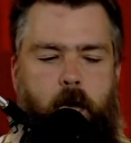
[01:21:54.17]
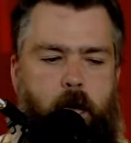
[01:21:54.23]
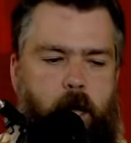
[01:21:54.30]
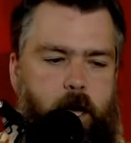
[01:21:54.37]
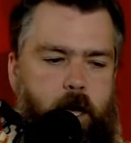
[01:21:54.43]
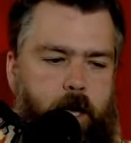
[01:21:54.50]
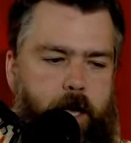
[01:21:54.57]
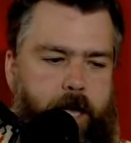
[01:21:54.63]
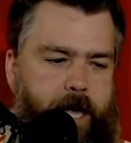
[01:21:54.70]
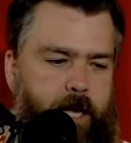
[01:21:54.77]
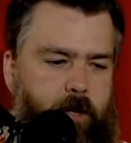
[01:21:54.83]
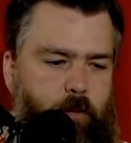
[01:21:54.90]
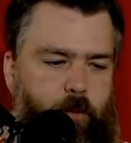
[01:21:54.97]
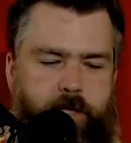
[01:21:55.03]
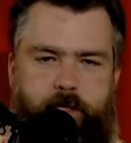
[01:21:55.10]

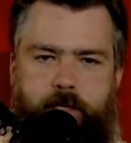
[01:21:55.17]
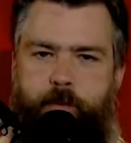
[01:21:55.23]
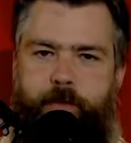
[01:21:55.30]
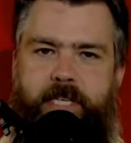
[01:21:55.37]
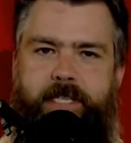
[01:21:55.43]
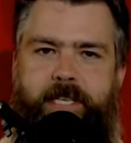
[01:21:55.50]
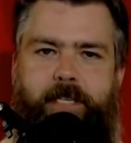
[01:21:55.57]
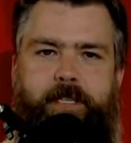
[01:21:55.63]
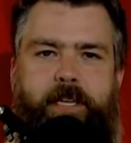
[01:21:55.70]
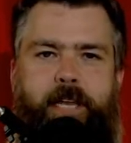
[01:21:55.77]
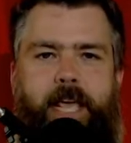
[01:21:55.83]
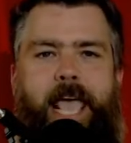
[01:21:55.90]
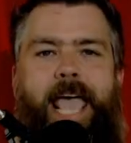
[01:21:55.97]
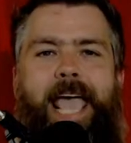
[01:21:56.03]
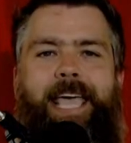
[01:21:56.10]
And when somebody said
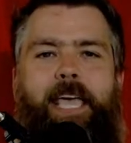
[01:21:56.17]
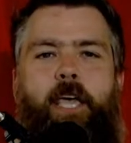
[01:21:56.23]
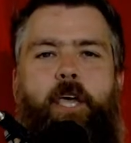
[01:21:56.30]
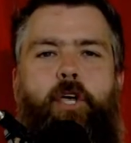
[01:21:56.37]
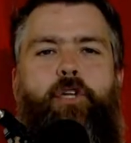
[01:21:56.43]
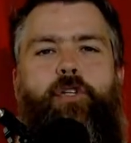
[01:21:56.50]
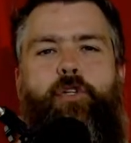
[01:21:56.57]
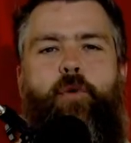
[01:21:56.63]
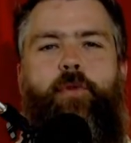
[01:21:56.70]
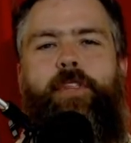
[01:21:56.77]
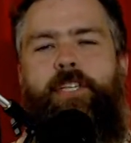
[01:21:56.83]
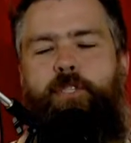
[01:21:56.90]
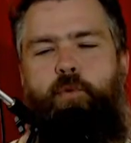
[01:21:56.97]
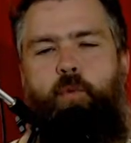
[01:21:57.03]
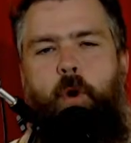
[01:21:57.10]
today, hey, do
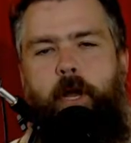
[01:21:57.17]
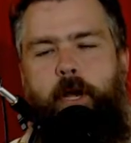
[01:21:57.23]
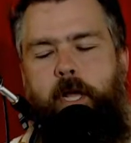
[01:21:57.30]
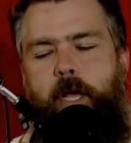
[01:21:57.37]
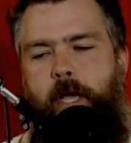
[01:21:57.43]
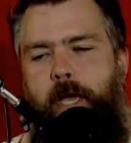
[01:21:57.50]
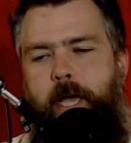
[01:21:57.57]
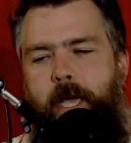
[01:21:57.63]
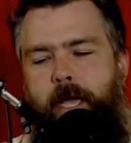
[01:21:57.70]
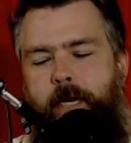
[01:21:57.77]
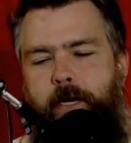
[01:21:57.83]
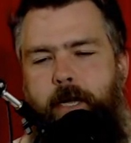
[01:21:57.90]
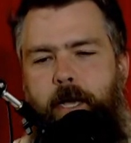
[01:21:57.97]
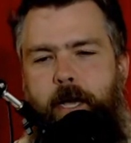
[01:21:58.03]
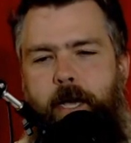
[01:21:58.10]
this one,
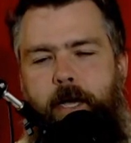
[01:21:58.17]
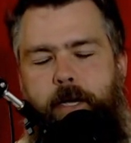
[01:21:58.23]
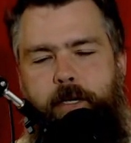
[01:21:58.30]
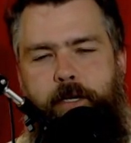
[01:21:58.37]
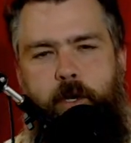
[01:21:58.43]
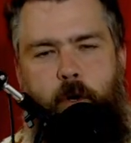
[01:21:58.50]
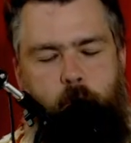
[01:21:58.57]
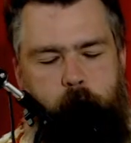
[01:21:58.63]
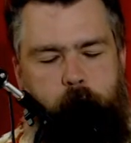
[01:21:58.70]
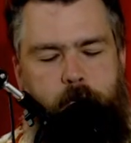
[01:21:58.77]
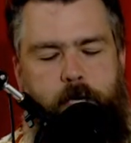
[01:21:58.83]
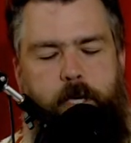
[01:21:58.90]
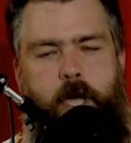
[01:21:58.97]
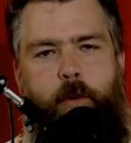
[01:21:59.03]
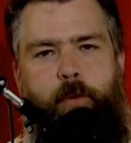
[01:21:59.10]
and, you know,
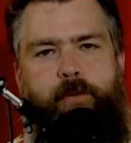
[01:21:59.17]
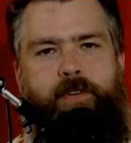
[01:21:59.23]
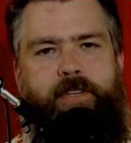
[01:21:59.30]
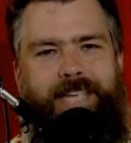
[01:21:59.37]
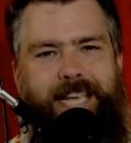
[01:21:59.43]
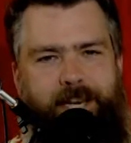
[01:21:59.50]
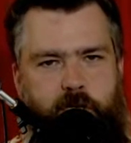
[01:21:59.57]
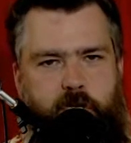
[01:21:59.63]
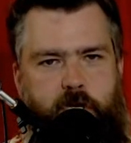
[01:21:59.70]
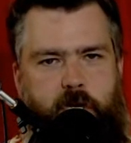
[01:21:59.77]
a couple of us had a